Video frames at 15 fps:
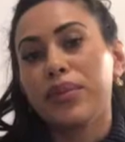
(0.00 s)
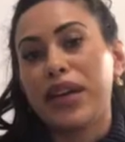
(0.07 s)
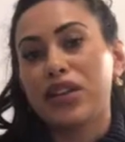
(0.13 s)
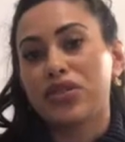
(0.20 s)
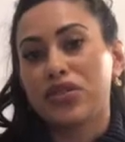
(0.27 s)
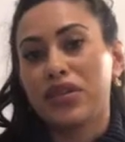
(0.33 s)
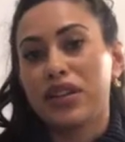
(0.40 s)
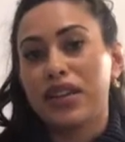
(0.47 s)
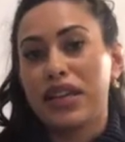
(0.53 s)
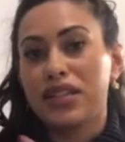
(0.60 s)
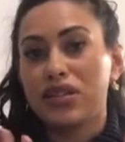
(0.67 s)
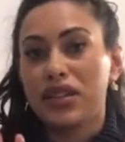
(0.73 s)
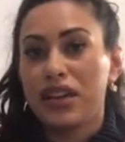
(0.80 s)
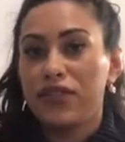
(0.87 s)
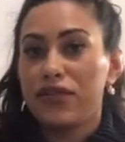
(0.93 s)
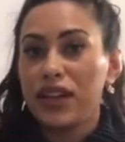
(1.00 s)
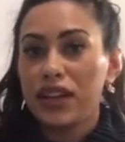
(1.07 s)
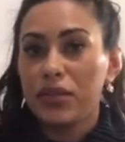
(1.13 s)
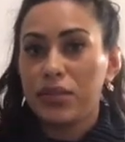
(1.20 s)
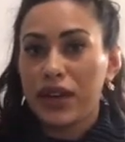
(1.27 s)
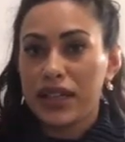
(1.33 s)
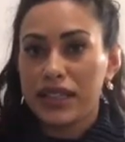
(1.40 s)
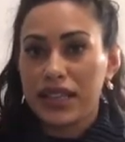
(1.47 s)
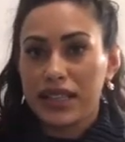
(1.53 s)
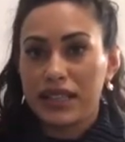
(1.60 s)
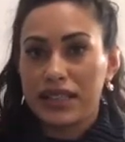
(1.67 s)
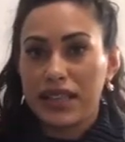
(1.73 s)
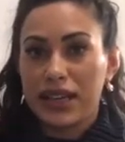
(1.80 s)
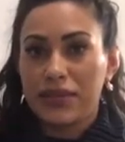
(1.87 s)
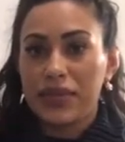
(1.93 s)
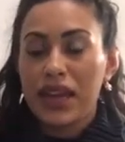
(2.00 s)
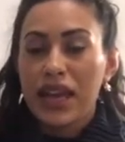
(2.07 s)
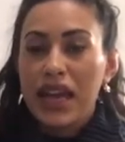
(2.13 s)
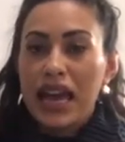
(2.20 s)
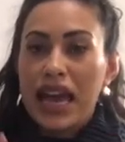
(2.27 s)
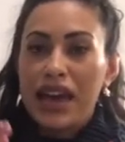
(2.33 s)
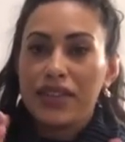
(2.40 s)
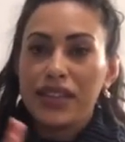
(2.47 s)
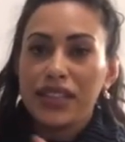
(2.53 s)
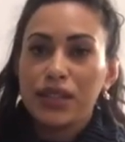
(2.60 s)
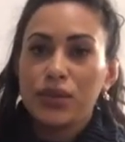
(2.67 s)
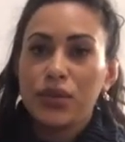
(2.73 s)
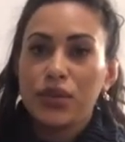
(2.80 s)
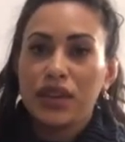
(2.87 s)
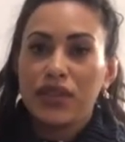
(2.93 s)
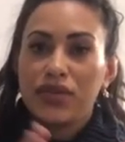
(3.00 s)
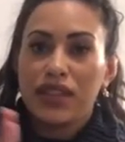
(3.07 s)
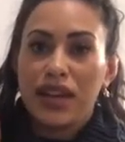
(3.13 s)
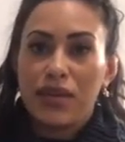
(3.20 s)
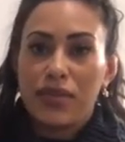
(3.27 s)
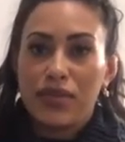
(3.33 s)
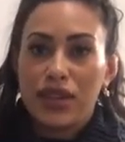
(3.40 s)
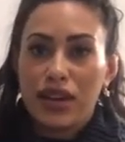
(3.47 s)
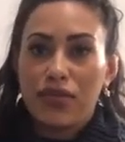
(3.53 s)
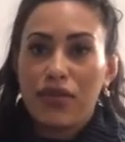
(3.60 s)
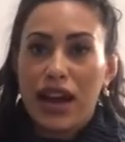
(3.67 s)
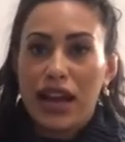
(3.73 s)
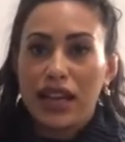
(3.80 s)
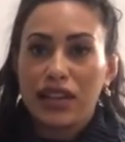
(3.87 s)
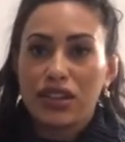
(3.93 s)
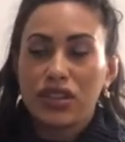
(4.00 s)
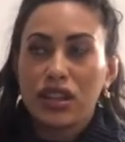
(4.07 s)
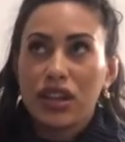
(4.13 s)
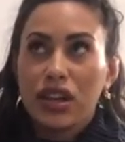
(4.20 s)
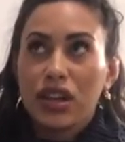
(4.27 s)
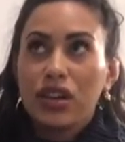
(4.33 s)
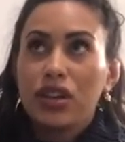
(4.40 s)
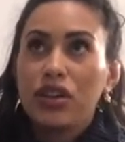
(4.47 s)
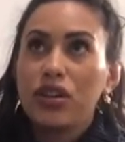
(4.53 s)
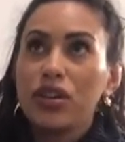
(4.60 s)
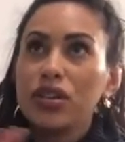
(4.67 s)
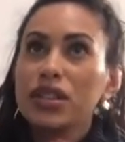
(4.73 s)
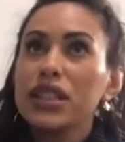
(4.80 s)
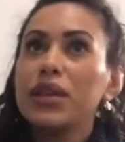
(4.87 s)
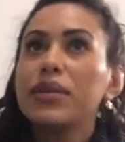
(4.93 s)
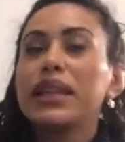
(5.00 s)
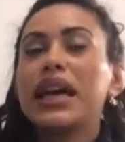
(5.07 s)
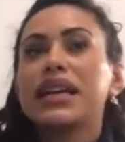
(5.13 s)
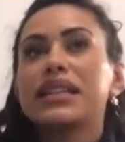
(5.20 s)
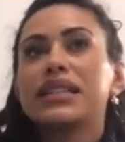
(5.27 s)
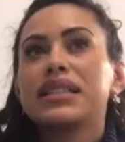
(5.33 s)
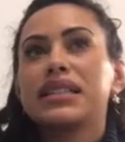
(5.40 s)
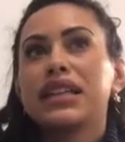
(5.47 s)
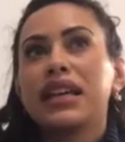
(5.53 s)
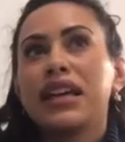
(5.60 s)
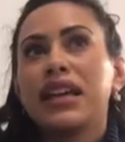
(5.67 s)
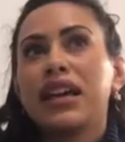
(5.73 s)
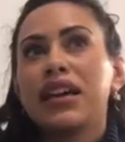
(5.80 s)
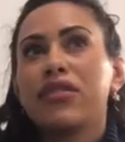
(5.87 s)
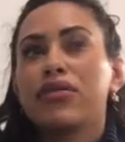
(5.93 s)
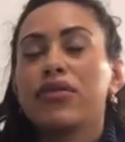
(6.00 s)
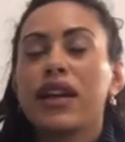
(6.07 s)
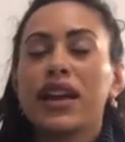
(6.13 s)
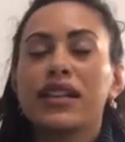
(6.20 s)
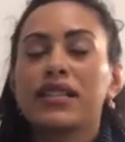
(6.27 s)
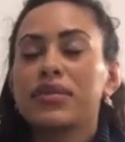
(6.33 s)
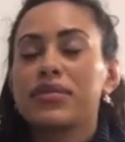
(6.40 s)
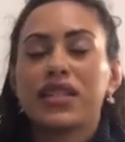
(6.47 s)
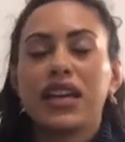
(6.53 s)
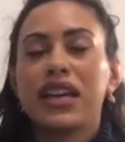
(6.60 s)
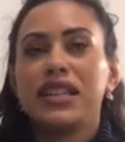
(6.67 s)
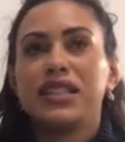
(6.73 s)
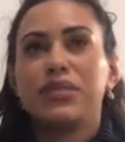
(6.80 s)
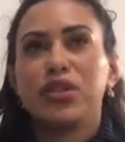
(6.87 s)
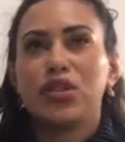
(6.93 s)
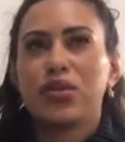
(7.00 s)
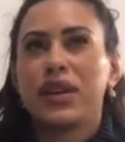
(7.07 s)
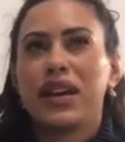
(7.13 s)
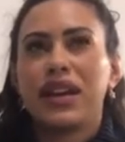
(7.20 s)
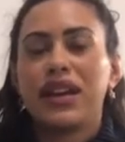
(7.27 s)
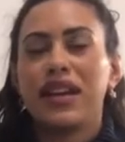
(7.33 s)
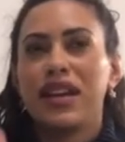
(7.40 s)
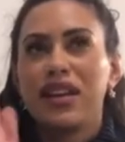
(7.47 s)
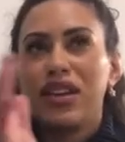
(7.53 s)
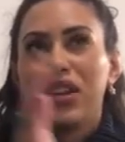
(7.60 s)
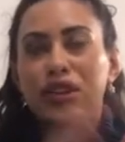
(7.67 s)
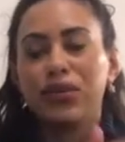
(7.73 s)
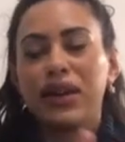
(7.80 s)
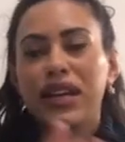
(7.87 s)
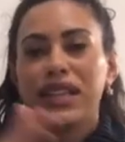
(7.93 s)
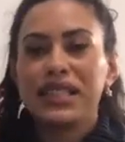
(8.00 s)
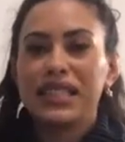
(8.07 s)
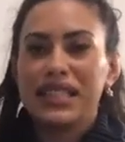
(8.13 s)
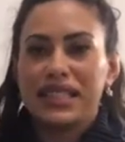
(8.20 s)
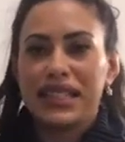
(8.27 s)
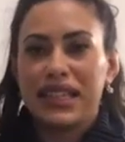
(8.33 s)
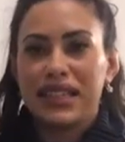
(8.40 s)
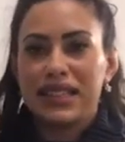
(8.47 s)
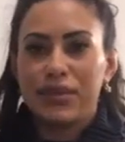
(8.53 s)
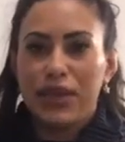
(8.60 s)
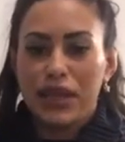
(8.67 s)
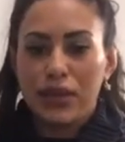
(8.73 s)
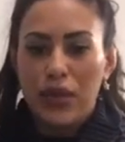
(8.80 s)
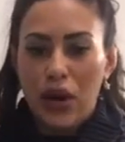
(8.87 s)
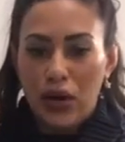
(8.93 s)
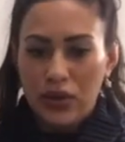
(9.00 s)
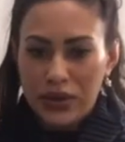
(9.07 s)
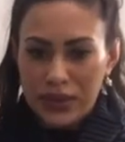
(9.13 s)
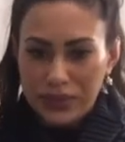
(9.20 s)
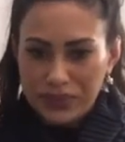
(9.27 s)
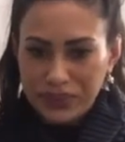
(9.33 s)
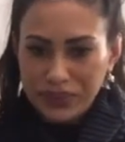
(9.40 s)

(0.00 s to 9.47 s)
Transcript: make sure that they do their finger prick testing, and this will give them their range. Usually we like to see a random test between 3 to 6 millimoles,